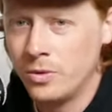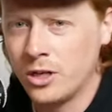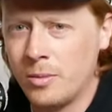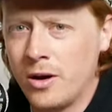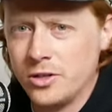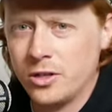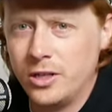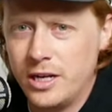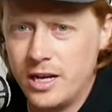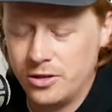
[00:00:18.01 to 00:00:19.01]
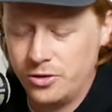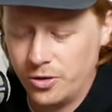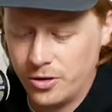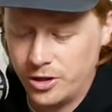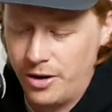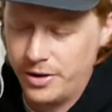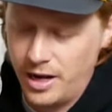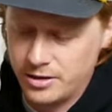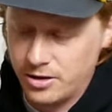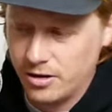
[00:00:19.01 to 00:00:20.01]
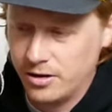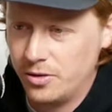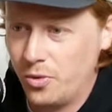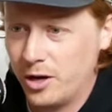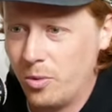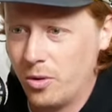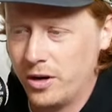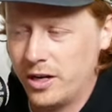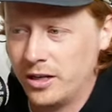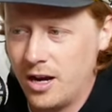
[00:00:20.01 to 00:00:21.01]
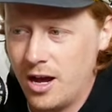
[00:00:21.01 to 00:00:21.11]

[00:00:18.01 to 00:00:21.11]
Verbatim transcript: We talk about his early days in Georgia, how he got started in wakeboarding,